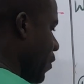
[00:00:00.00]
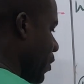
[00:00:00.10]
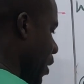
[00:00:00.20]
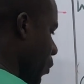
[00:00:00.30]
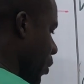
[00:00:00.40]

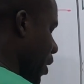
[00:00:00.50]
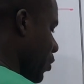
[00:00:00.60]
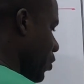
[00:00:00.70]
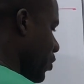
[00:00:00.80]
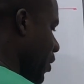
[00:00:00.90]
Now we can
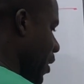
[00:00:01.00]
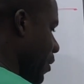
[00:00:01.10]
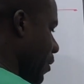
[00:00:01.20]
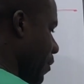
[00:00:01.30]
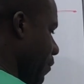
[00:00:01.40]
use
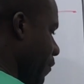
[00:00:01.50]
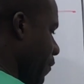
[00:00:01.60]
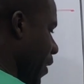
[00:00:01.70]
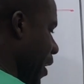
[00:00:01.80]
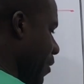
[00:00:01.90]
3.
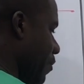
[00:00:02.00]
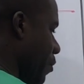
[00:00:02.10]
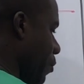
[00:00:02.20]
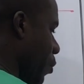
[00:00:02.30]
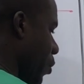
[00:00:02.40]
5,
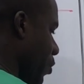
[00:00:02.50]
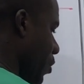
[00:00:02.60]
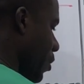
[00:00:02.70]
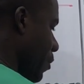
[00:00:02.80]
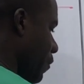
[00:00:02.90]
1.
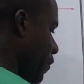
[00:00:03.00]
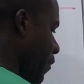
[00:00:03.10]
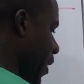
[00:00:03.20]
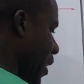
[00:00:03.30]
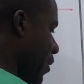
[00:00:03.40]

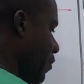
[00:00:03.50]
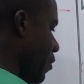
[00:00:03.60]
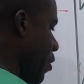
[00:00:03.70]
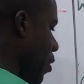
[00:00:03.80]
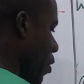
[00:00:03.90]
5,
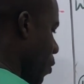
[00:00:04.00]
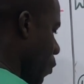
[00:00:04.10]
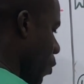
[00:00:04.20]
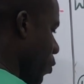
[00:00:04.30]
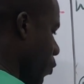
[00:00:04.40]

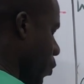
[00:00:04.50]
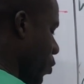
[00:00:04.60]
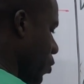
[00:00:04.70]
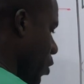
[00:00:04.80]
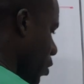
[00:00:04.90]
1,
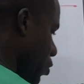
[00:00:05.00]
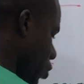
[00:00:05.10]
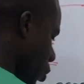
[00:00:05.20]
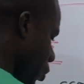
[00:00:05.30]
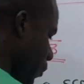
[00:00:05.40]
1.
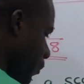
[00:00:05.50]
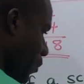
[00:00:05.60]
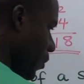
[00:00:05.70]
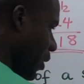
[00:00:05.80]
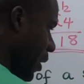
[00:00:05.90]

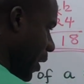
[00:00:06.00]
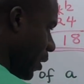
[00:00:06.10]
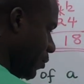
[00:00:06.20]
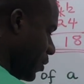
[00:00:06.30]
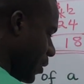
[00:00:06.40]
So the
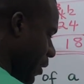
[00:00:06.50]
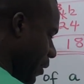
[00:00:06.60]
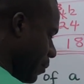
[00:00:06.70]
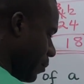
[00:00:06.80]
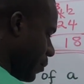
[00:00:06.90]

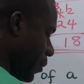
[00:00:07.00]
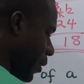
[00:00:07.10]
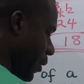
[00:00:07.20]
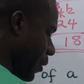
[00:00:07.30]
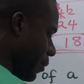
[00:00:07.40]
LCM
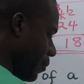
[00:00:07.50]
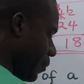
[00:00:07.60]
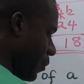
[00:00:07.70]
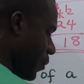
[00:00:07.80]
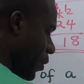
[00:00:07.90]
here
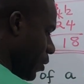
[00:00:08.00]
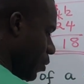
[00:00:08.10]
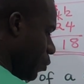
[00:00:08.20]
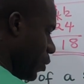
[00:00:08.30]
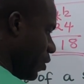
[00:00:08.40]

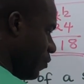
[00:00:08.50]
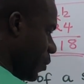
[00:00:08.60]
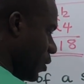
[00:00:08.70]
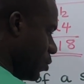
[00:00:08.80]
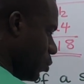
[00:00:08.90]
will give
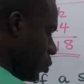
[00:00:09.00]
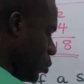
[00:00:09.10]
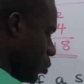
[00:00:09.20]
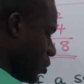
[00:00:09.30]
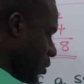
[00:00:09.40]
me
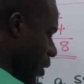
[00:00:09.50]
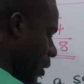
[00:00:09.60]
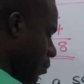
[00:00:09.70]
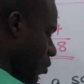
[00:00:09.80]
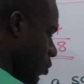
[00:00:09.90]
2
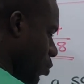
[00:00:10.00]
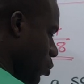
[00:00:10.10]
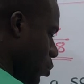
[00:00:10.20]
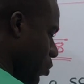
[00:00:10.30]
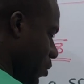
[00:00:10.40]
times
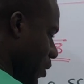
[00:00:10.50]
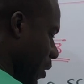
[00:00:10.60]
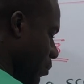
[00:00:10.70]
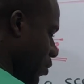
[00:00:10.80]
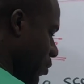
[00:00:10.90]
2
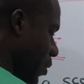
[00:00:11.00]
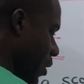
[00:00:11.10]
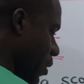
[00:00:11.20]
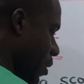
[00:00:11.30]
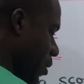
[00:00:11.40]
times
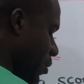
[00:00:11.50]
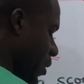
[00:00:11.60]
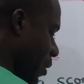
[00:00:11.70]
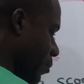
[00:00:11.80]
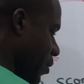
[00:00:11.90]
3
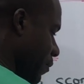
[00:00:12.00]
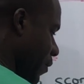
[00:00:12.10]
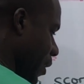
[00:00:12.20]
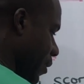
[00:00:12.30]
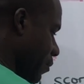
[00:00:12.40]
times 5.